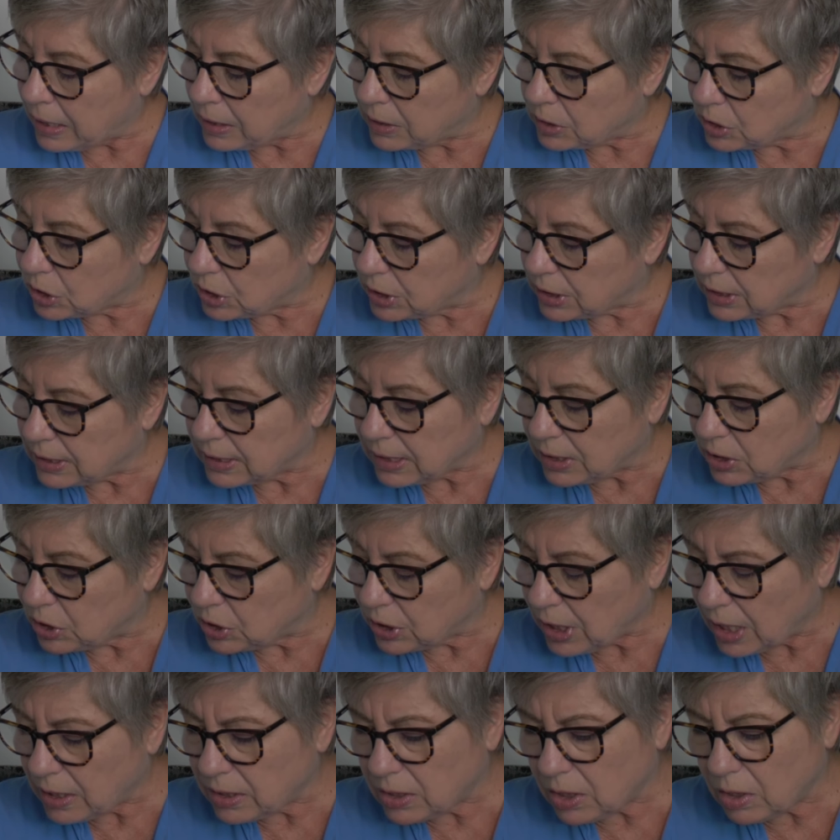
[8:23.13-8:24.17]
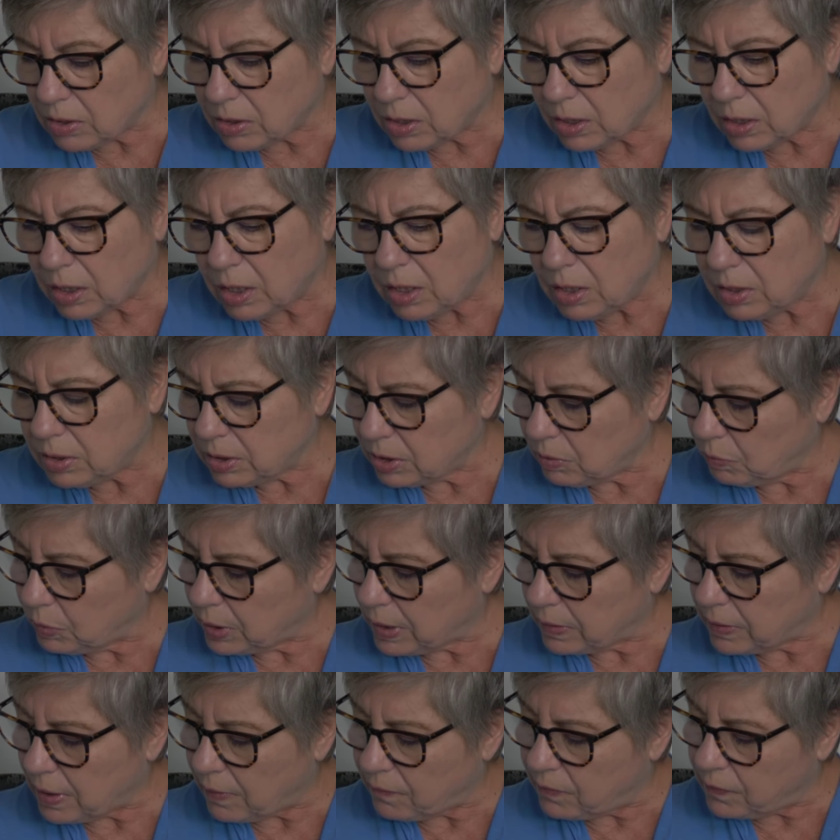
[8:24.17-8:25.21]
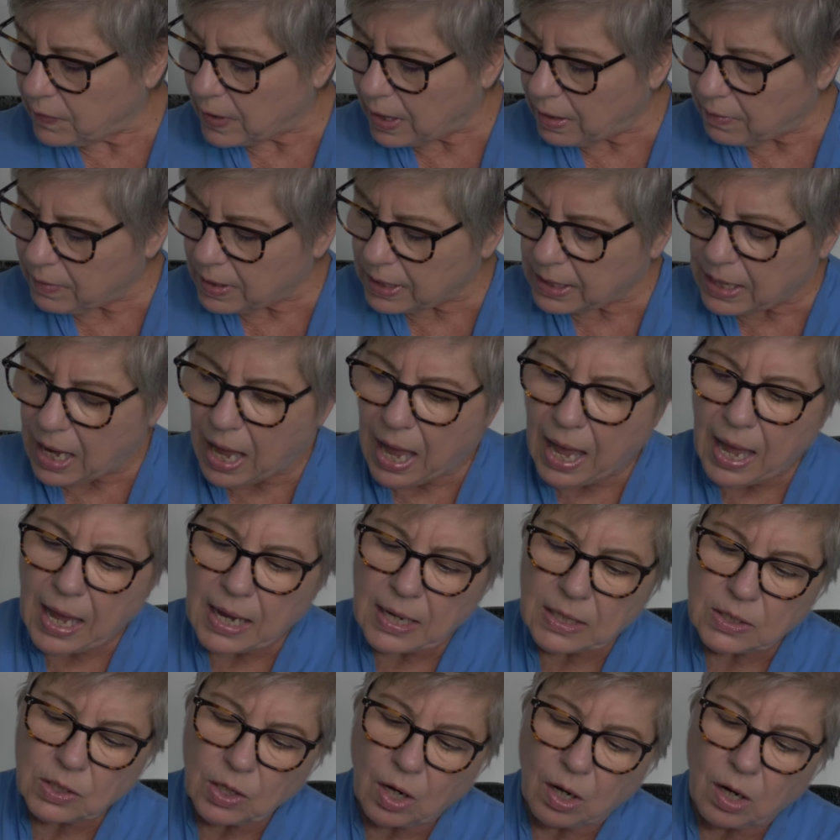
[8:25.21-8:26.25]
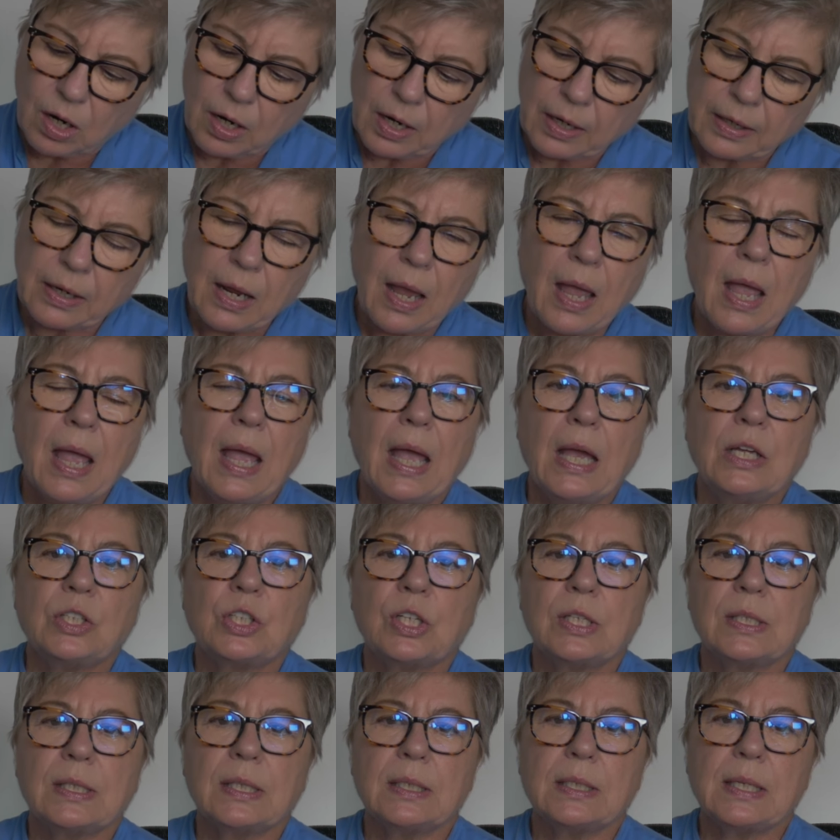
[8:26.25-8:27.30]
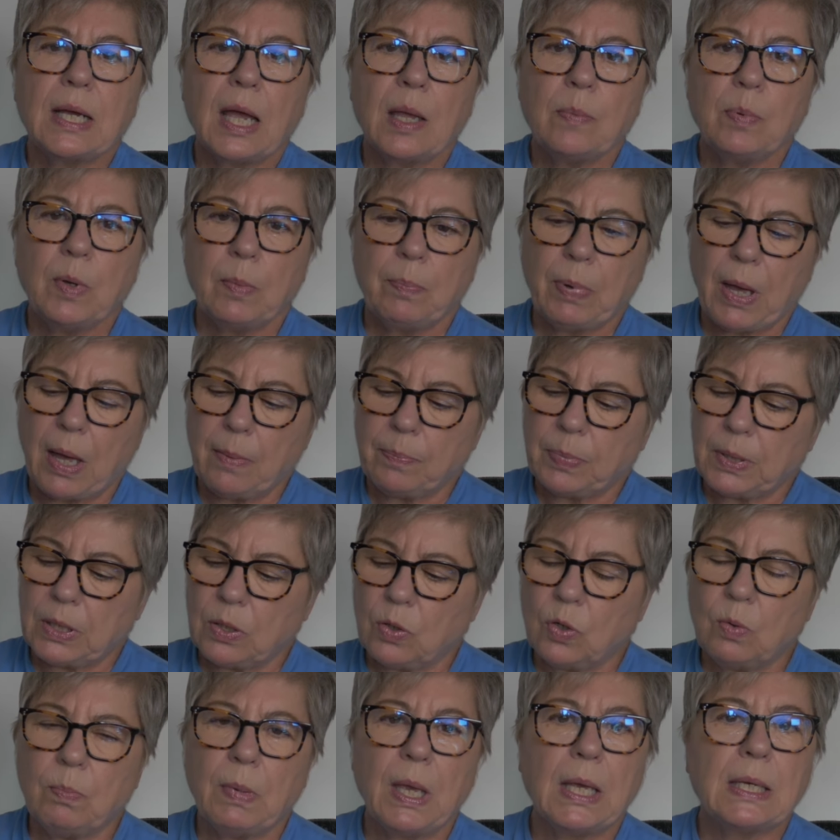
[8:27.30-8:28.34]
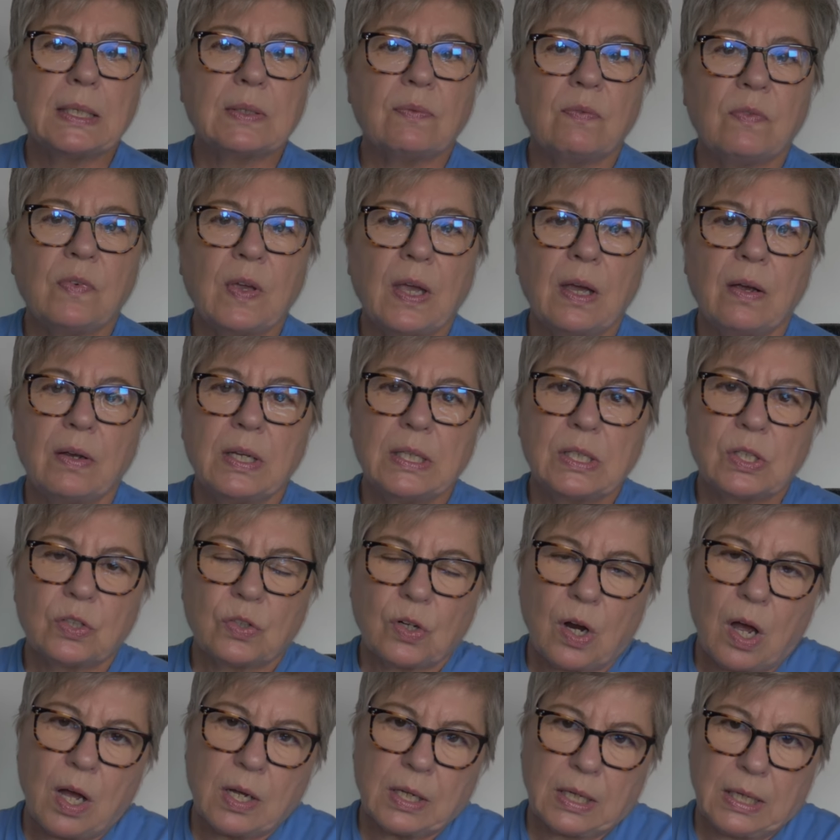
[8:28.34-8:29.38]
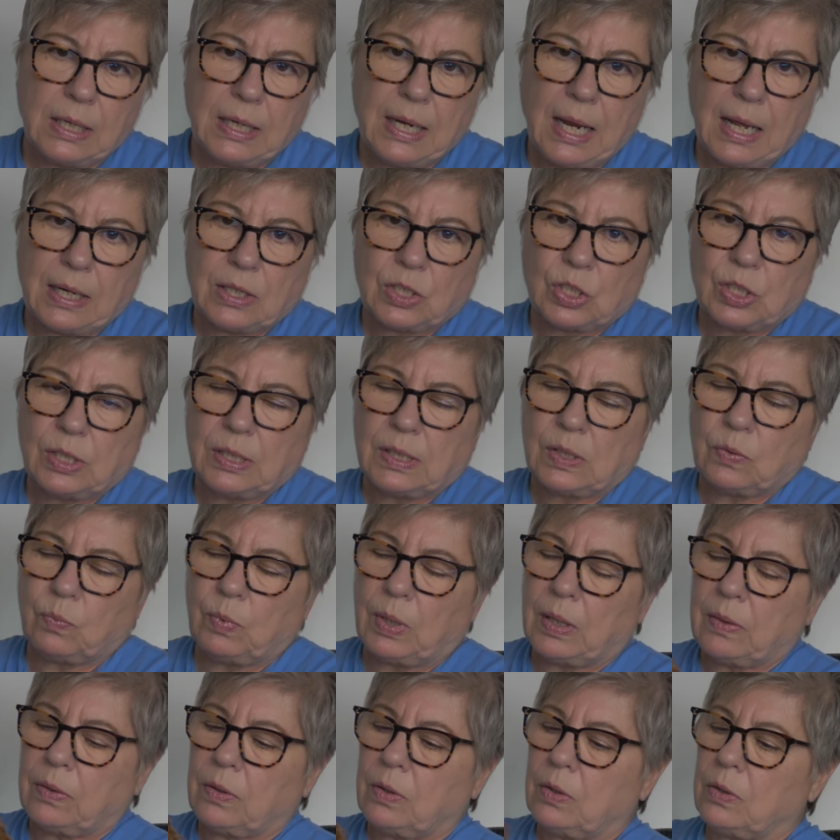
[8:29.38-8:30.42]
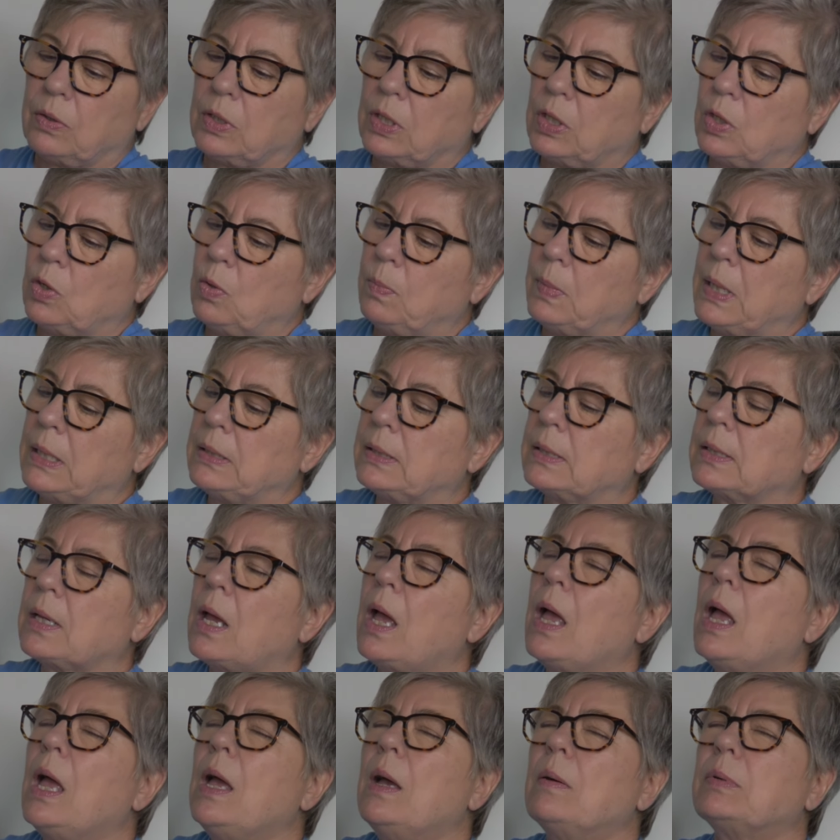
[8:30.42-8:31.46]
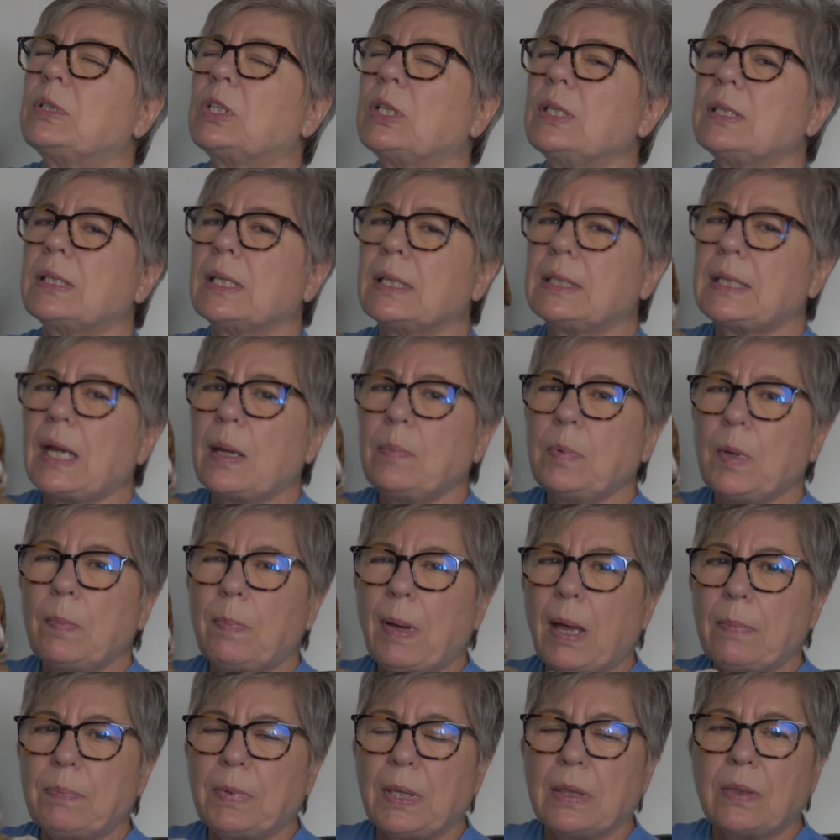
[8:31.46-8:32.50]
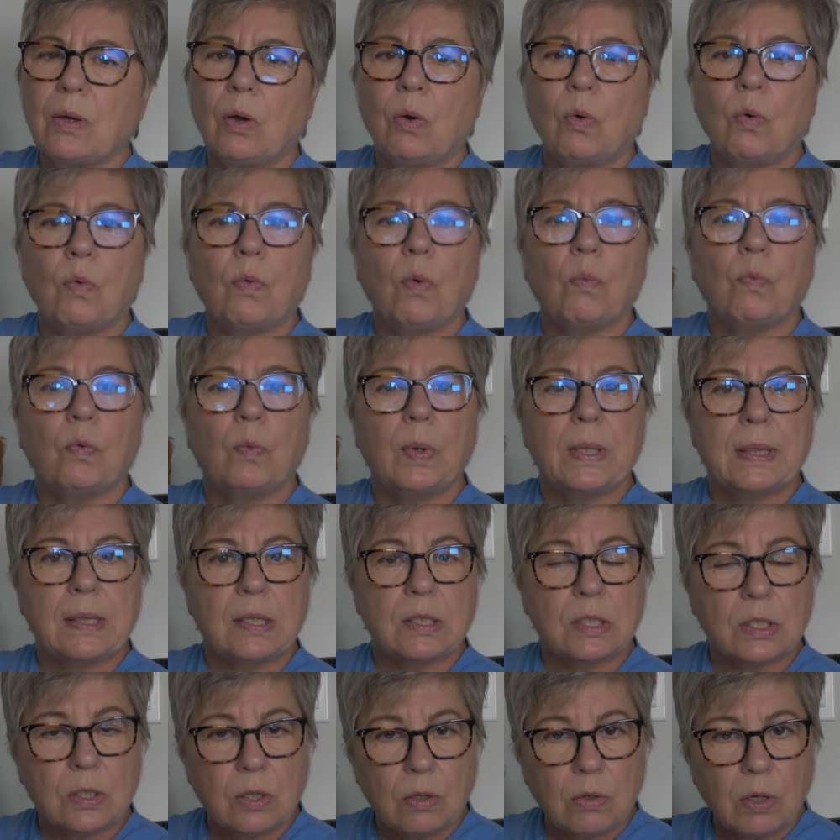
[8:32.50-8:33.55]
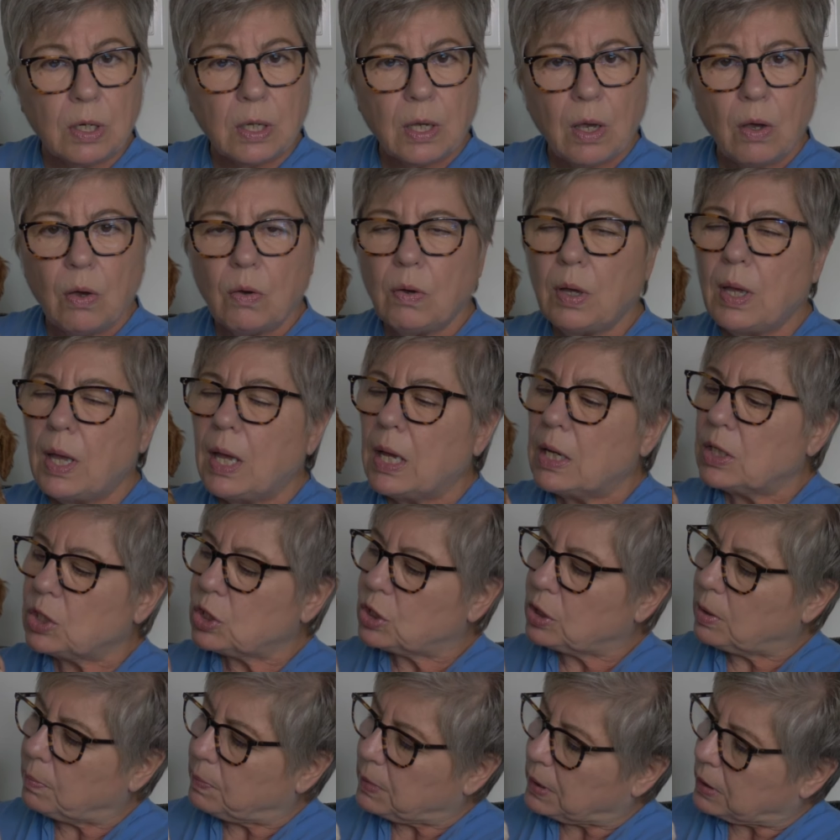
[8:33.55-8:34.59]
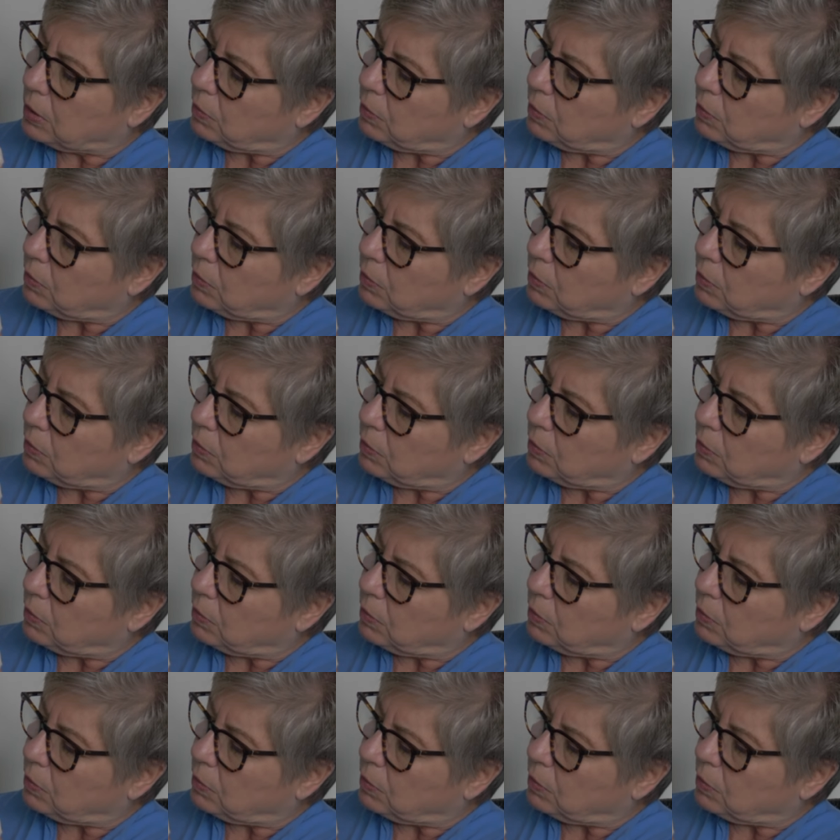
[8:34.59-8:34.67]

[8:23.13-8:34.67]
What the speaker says: She's a gentle girl with a very kind heart, and she's the type of puppy who makes very strong connections with her humans. She's the type of puppy, though, with the studio, she'll be